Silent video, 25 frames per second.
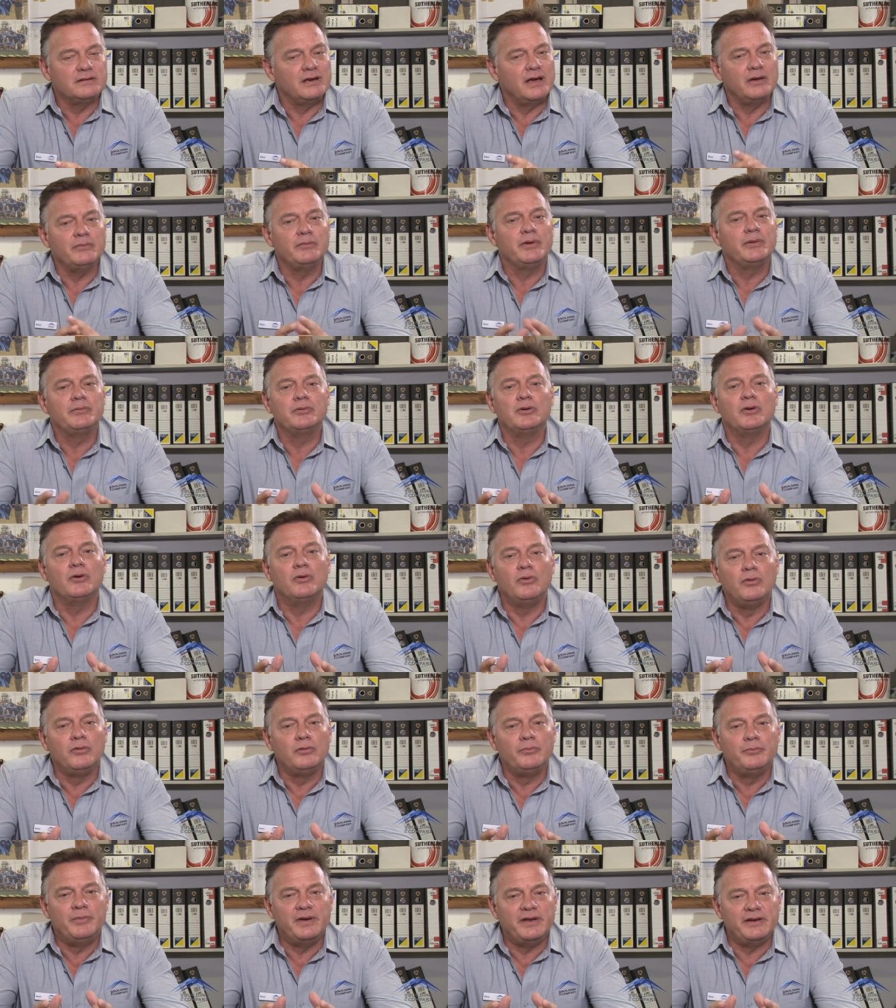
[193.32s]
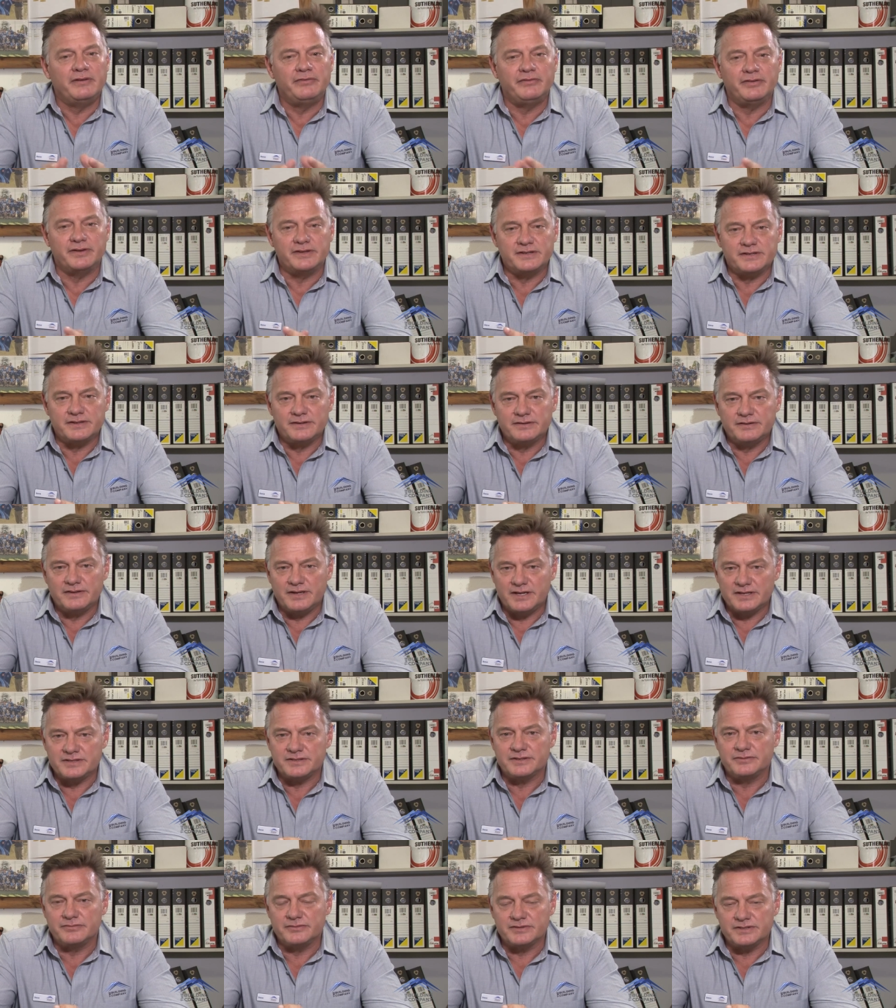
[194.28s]
and we will all benefit
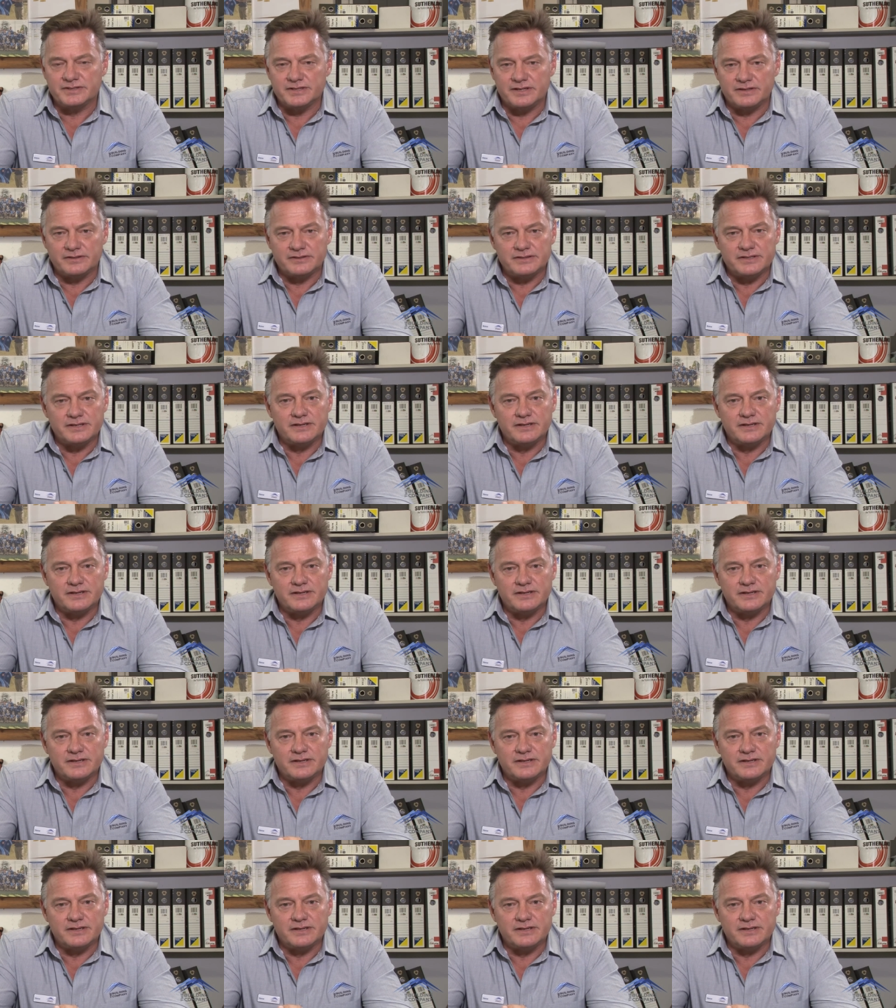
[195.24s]
as a result.